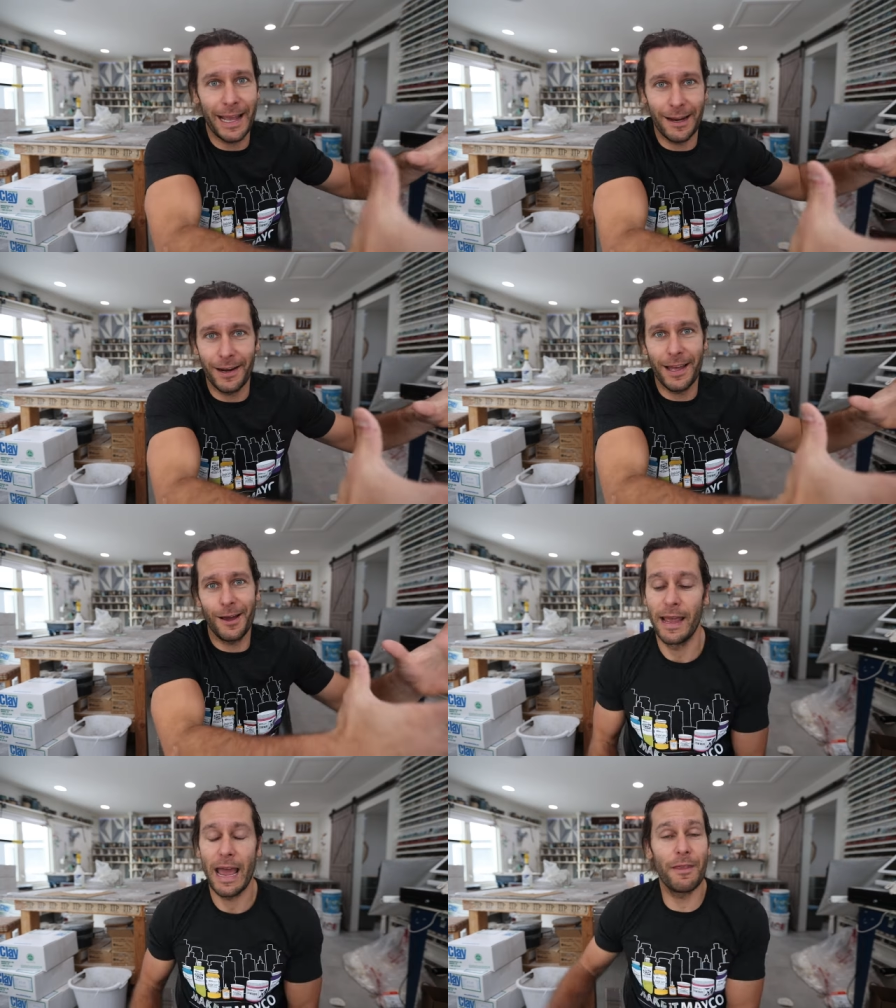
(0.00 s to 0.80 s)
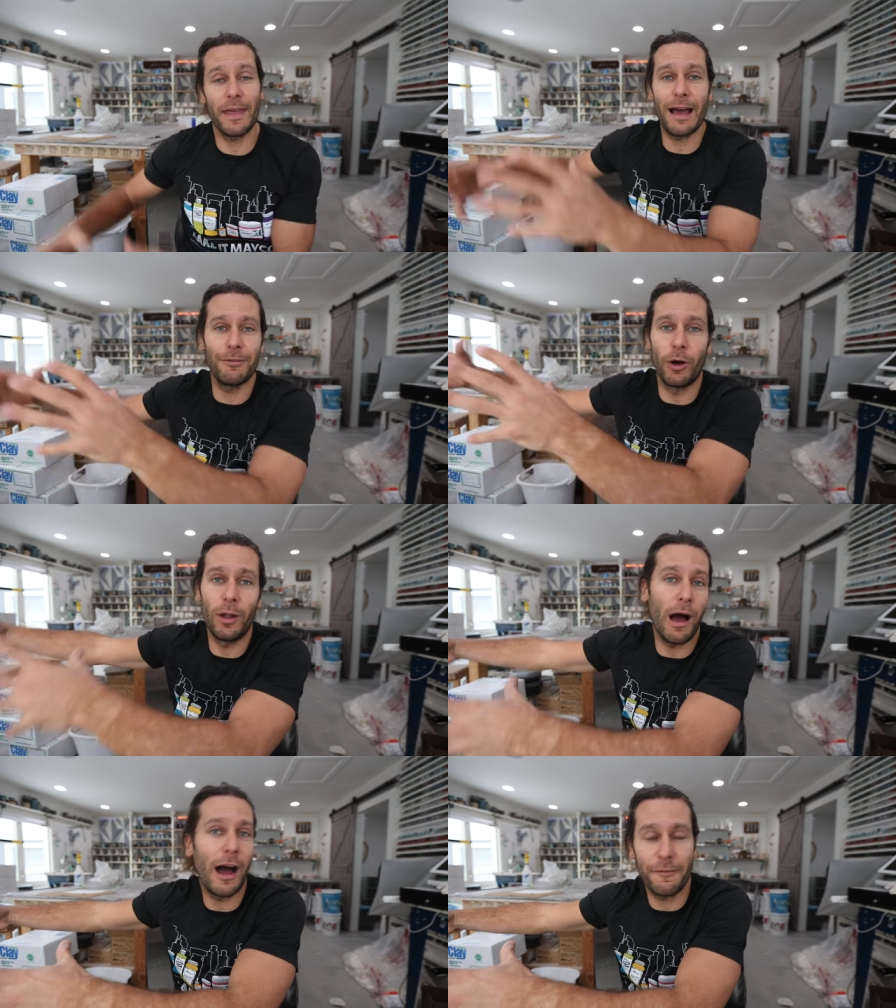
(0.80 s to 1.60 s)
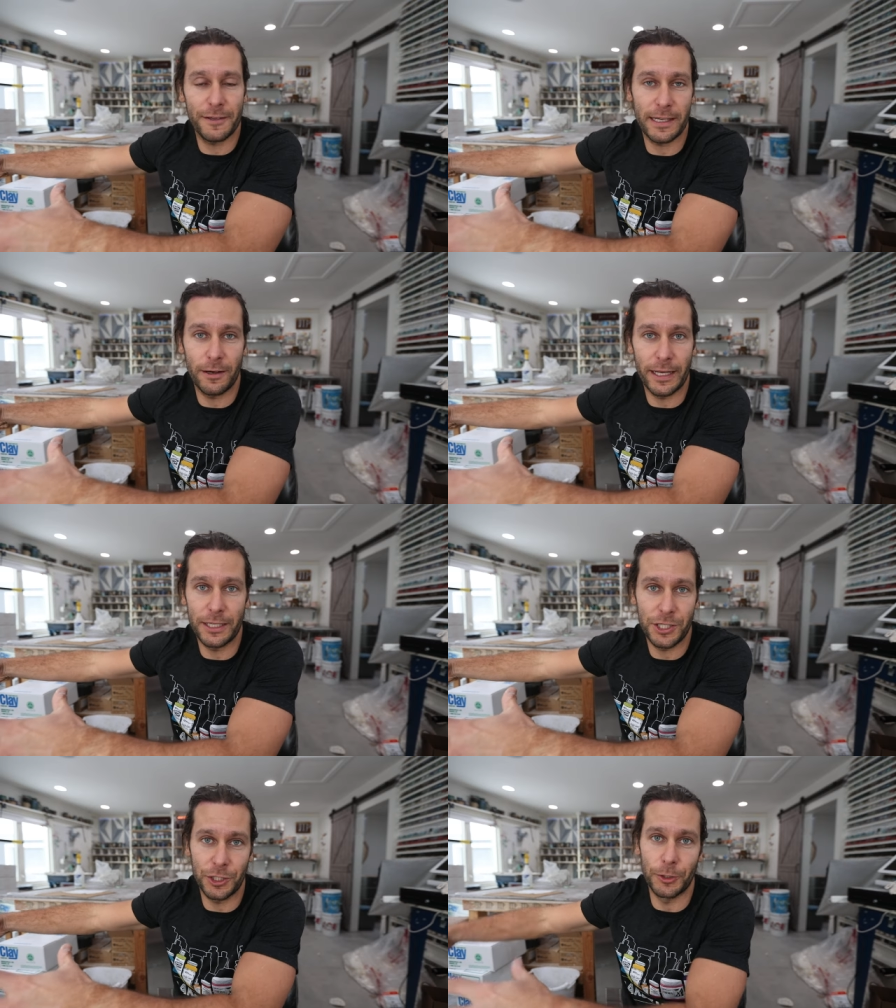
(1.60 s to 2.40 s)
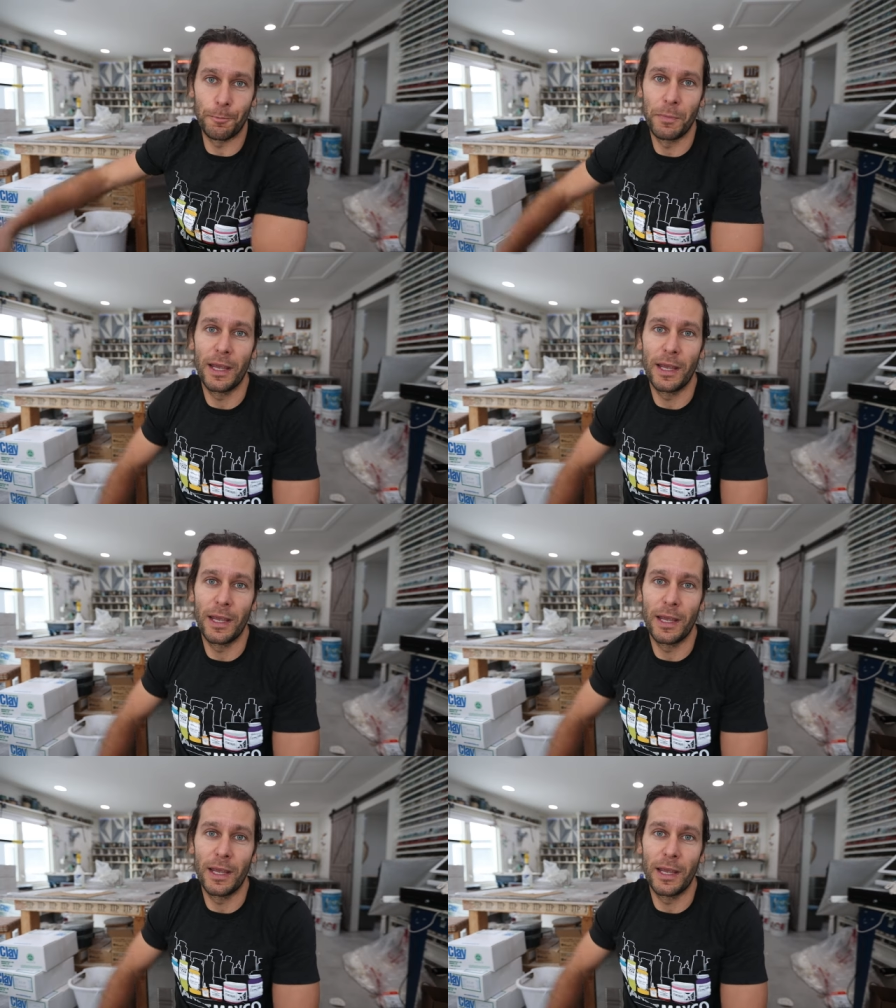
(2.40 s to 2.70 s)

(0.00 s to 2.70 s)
area. And then they have a whole office area too.